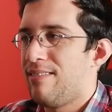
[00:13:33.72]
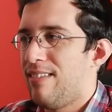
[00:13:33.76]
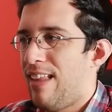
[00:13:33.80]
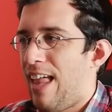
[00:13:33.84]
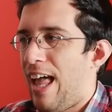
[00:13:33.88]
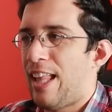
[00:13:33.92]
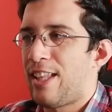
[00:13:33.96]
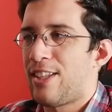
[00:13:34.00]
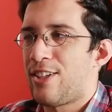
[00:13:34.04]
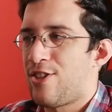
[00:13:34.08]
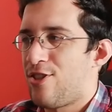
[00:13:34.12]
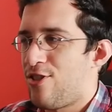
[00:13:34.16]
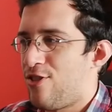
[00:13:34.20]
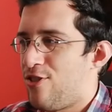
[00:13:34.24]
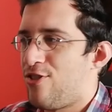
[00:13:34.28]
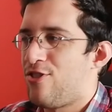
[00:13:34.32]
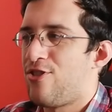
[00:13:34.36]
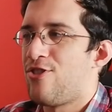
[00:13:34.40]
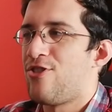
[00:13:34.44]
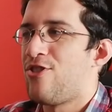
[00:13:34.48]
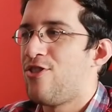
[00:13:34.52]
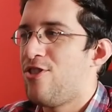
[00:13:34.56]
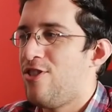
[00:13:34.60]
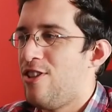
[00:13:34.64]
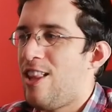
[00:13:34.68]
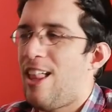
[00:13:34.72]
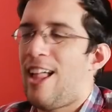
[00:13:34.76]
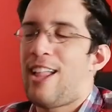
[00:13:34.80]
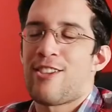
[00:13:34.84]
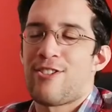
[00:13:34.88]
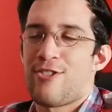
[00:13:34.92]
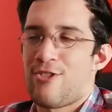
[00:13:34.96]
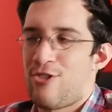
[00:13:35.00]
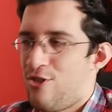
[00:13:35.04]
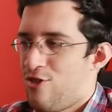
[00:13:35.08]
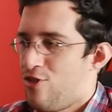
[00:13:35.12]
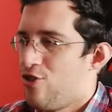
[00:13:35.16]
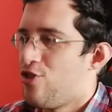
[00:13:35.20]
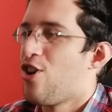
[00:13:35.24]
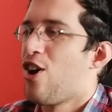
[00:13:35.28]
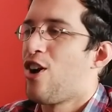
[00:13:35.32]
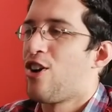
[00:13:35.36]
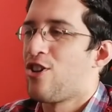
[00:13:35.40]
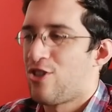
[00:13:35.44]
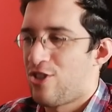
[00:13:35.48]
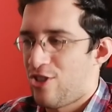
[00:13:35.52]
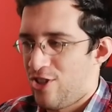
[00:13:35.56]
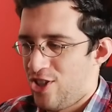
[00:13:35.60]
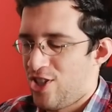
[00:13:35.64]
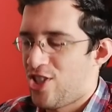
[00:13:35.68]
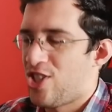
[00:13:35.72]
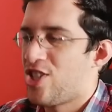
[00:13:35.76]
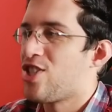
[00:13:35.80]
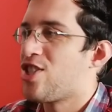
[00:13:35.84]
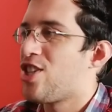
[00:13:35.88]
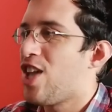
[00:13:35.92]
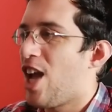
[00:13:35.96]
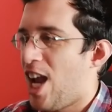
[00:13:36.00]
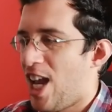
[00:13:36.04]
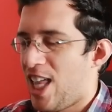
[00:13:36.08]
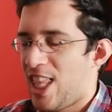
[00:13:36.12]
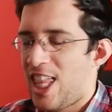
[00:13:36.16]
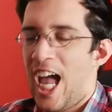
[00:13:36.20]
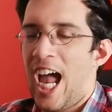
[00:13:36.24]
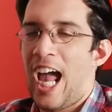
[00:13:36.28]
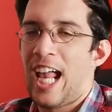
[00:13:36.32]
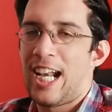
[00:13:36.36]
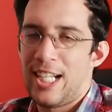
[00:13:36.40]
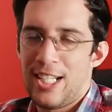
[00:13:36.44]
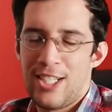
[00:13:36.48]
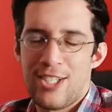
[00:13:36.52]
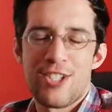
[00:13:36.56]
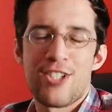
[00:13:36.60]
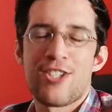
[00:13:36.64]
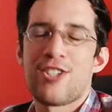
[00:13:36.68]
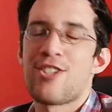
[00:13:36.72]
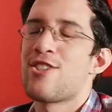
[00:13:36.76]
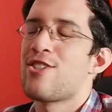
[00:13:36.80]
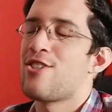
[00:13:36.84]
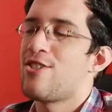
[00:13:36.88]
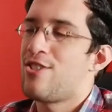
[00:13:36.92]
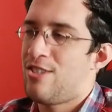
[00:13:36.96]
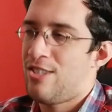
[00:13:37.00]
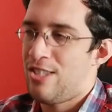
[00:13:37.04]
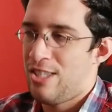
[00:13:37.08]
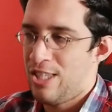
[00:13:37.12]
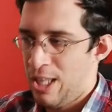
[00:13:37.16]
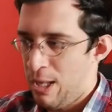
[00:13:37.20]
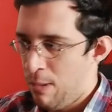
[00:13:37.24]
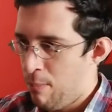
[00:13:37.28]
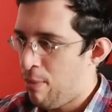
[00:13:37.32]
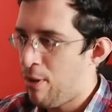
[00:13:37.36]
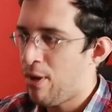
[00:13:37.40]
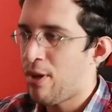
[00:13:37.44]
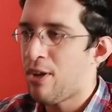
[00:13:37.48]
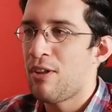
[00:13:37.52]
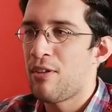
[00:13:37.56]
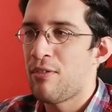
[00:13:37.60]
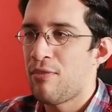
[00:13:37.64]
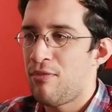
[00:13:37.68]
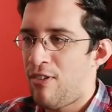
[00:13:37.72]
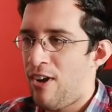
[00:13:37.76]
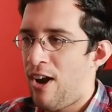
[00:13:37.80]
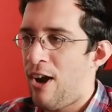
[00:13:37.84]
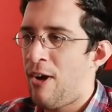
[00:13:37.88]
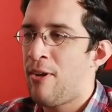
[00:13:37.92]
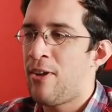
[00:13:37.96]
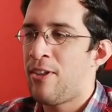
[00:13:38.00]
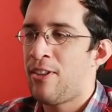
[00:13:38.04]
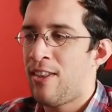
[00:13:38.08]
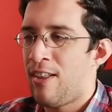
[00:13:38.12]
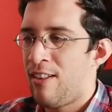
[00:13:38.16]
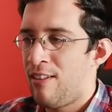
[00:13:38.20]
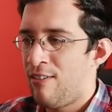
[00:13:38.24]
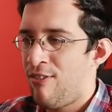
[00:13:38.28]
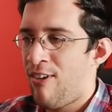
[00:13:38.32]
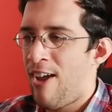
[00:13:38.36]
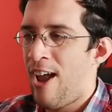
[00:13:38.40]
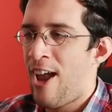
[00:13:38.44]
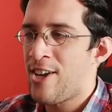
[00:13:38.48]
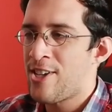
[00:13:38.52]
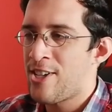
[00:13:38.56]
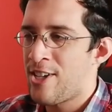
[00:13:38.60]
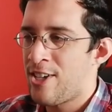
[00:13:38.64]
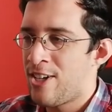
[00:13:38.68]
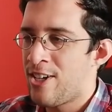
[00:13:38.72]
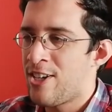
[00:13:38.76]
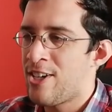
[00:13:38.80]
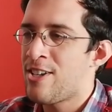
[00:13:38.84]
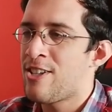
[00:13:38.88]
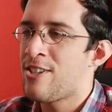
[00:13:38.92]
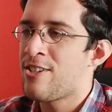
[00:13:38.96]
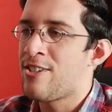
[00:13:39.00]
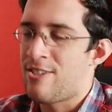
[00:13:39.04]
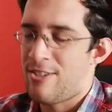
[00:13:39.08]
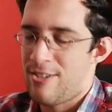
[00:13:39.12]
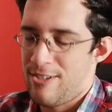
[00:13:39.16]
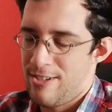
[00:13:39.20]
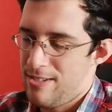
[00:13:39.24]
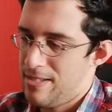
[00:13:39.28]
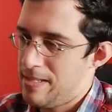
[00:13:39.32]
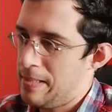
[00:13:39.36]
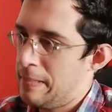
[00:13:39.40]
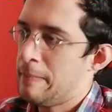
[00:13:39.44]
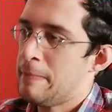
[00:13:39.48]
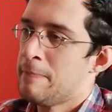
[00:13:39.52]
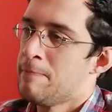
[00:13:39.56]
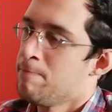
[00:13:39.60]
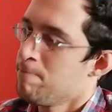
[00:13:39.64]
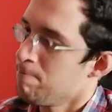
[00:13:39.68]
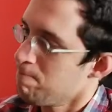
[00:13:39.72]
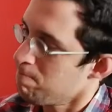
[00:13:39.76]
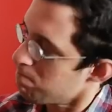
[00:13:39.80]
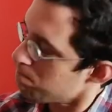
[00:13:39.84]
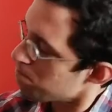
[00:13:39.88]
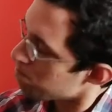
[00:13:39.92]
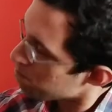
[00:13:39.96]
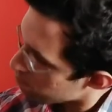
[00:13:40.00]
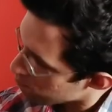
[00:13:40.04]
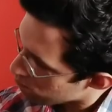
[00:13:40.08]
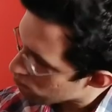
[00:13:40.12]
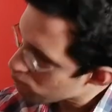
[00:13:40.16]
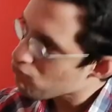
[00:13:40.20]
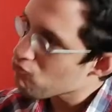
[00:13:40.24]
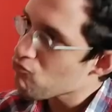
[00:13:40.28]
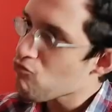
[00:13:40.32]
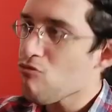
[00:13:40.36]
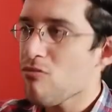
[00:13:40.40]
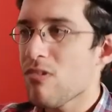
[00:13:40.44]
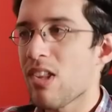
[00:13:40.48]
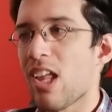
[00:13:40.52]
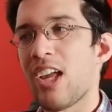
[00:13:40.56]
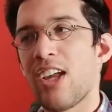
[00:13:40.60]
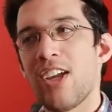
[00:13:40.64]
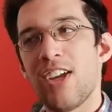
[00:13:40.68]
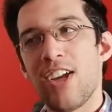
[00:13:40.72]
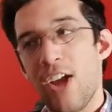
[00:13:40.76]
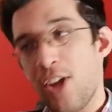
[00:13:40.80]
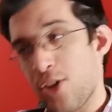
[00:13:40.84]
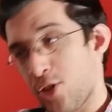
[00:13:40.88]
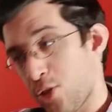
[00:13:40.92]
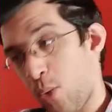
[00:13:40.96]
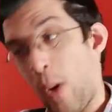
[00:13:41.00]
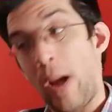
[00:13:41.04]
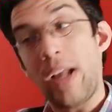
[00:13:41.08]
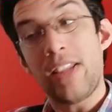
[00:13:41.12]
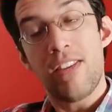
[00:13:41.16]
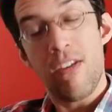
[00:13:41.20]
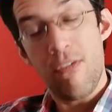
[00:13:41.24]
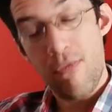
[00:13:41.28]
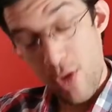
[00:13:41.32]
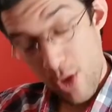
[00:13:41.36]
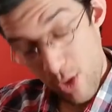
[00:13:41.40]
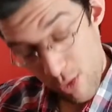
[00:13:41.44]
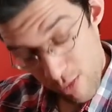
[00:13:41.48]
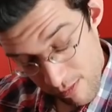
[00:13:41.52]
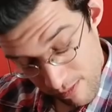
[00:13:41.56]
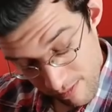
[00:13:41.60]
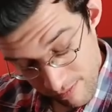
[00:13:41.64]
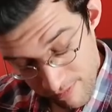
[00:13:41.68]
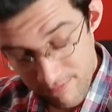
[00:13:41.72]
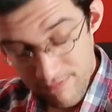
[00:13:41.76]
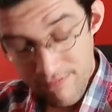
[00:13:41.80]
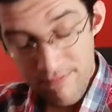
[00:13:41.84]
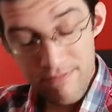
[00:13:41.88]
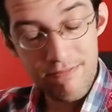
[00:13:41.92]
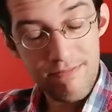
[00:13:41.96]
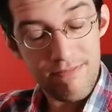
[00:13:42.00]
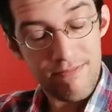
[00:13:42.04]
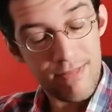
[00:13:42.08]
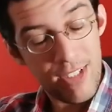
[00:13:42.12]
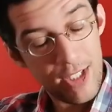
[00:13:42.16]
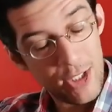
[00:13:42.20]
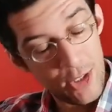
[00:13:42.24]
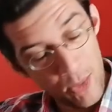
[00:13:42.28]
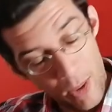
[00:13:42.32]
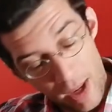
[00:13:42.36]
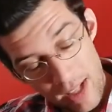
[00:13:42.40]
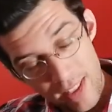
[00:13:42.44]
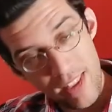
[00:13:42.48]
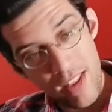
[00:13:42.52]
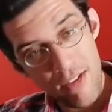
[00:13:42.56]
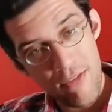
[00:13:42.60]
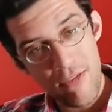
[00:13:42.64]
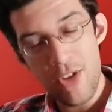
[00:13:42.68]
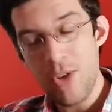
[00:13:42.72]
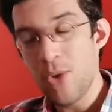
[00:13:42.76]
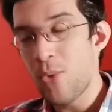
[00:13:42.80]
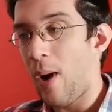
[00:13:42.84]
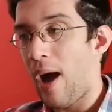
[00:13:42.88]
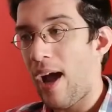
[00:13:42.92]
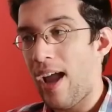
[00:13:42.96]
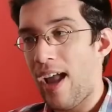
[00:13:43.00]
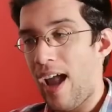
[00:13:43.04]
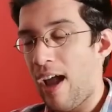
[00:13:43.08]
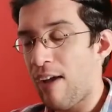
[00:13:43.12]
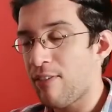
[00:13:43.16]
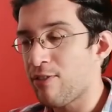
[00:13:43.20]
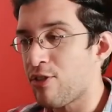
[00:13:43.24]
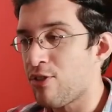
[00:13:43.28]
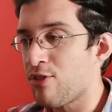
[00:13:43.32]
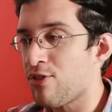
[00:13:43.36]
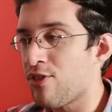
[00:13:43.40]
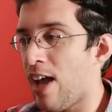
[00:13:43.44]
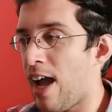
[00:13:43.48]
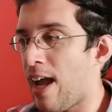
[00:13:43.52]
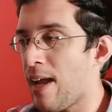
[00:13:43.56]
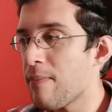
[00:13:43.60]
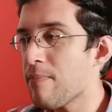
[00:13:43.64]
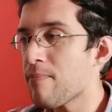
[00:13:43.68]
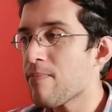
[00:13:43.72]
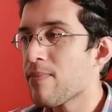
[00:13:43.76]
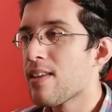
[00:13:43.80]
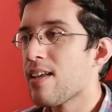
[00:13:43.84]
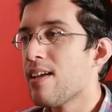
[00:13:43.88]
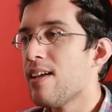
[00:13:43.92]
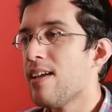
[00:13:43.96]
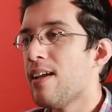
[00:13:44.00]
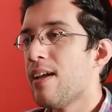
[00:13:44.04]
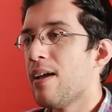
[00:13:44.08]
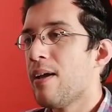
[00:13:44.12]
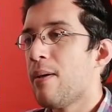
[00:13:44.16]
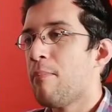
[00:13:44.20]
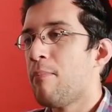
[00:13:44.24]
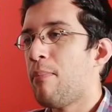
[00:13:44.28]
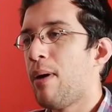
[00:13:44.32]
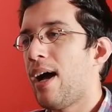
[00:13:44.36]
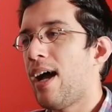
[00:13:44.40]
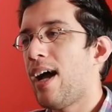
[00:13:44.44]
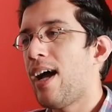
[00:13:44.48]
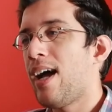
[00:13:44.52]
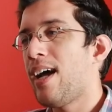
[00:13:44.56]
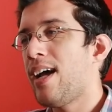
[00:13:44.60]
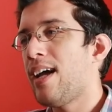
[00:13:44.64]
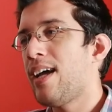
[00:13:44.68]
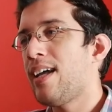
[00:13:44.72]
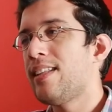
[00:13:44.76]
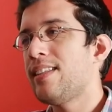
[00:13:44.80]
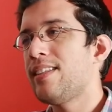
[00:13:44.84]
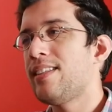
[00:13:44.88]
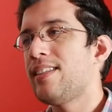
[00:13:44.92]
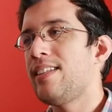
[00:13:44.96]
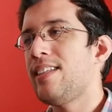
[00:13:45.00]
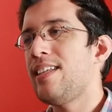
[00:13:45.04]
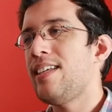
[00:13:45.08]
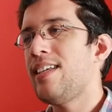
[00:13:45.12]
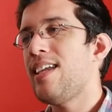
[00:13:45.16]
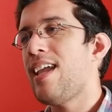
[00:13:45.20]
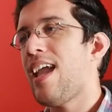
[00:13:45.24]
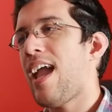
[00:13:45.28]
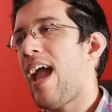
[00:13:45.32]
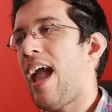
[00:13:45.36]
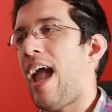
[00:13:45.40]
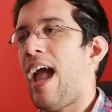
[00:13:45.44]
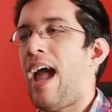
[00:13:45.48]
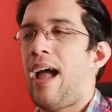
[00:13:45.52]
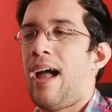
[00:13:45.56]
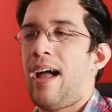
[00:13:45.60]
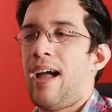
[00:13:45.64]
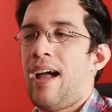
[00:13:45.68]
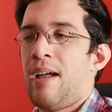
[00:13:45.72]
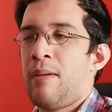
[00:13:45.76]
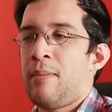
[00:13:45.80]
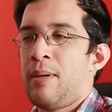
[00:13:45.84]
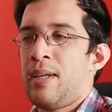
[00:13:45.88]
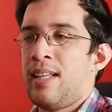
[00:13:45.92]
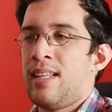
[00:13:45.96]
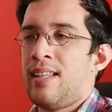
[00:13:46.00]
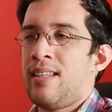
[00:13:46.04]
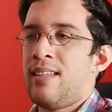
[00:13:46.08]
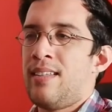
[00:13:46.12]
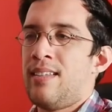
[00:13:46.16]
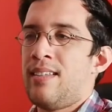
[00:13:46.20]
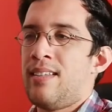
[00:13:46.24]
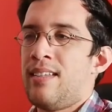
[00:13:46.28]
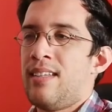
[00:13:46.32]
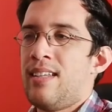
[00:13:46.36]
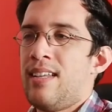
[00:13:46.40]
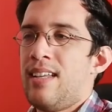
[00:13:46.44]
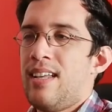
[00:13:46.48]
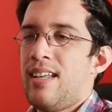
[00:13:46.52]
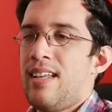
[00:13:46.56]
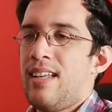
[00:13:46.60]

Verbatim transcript: Let's let's just say that it's typical Fairy Tail fashion, and it's it's quite the view. It's quite the view, I have to say. But yeah, I mean,